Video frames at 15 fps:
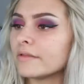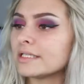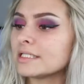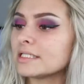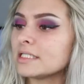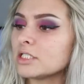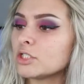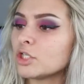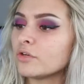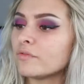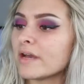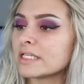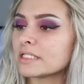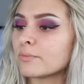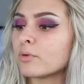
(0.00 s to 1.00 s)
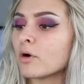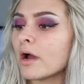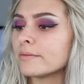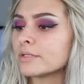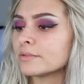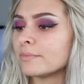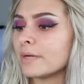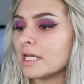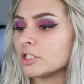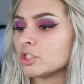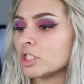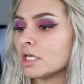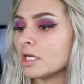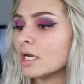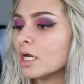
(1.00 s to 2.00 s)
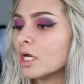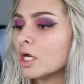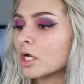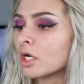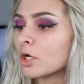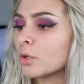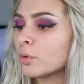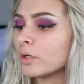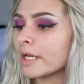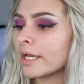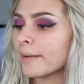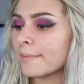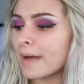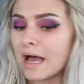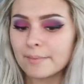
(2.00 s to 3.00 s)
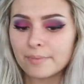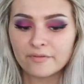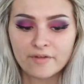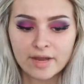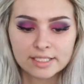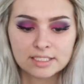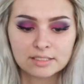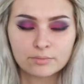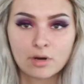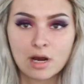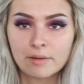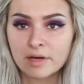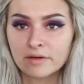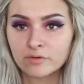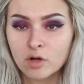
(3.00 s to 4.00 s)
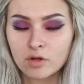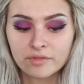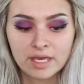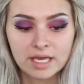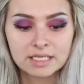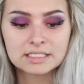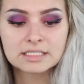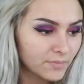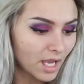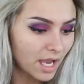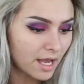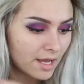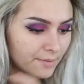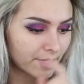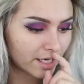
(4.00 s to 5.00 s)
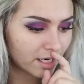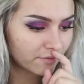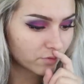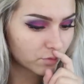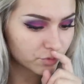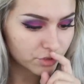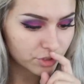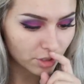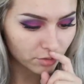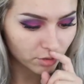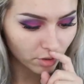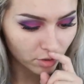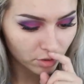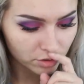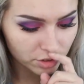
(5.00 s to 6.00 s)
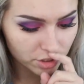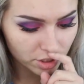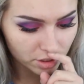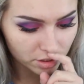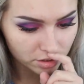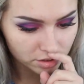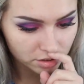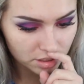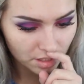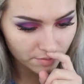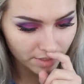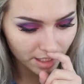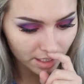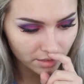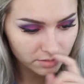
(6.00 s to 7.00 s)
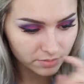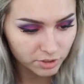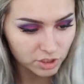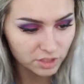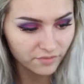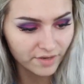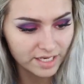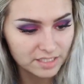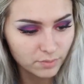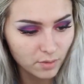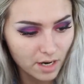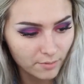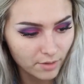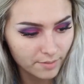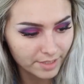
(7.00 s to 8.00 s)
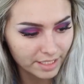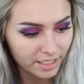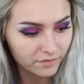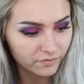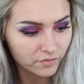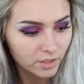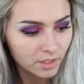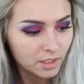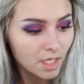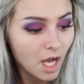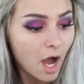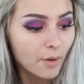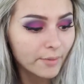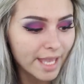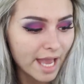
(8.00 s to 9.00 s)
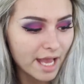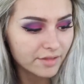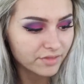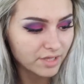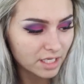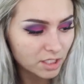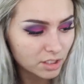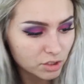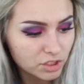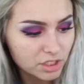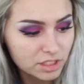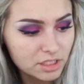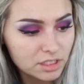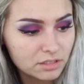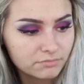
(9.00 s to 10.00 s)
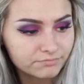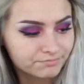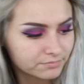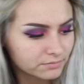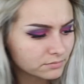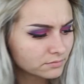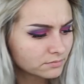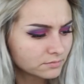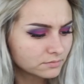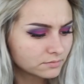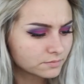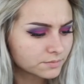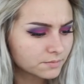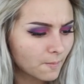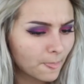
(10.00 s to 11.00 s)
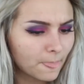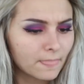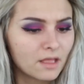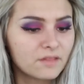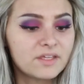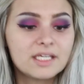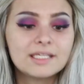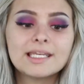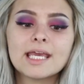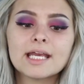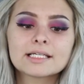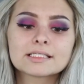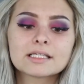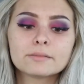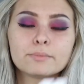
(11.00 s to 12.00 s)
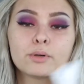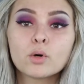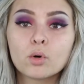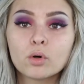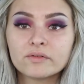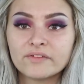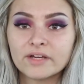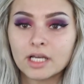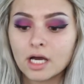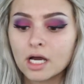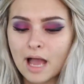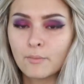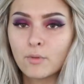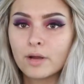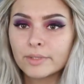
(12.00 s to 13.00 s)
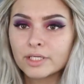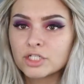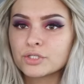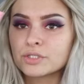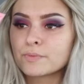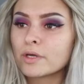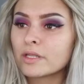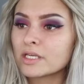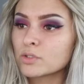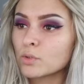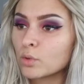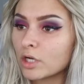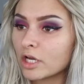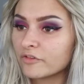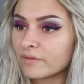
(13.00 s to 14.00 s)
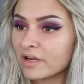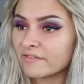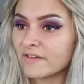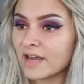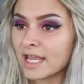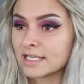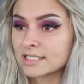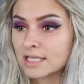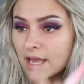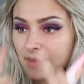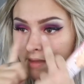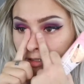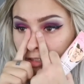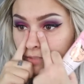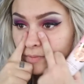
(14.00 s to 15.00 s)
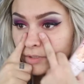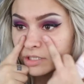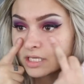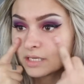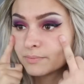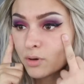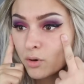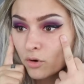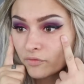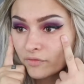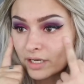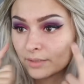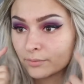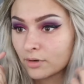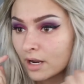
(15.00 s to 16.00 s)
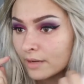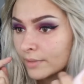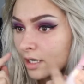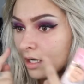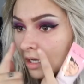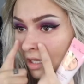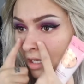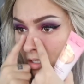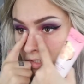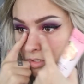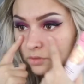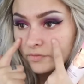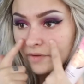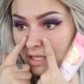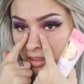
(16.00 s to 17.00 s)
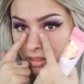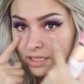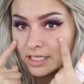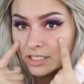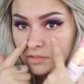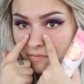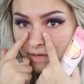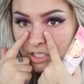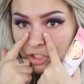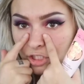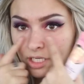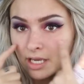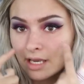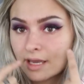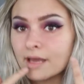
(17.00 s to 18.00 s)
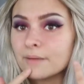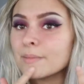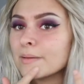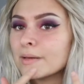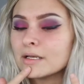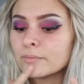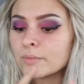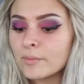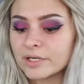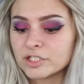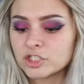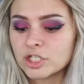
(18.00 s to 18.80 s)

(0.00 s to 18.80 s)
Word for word: this is the Too Faced Primed and Peachy Cooling Matte Perfecting Primer. I've got this, and I've also got something else, which is a face primer, I believe. Oh yeah, the NYX Pore Filler. And what I'm gonna do is put this all over my face and then just put the pore filling primer sort of in this region here and maybe a little bit of my